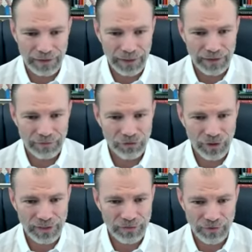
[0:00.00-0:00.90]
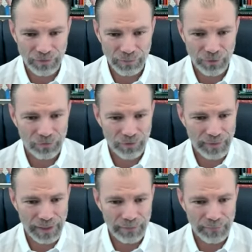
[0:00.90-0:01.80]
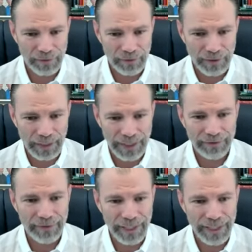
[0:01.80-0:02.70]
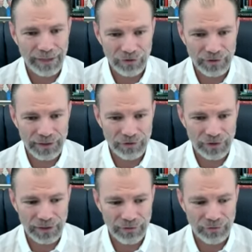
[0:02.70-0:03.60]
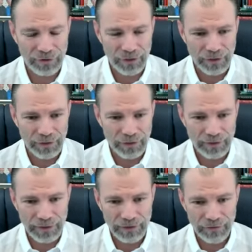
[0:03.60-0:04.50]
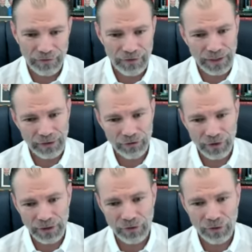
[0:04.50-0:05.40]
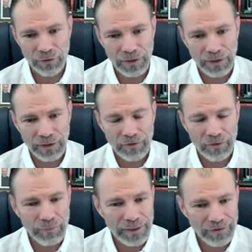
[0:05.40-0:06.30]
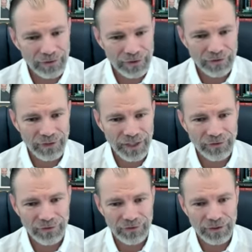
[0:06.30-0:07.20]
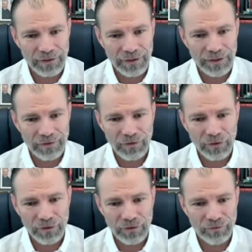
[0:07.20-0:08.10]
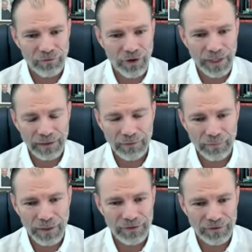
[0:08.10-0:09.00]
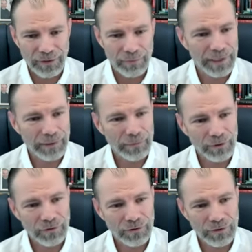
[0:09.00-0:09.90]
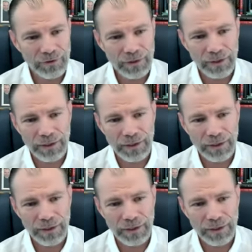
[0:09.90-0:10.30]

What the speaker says: And I've tried to just pull from them how they actually achieve the things that they're trying to do. To me, success is not defined by some other person.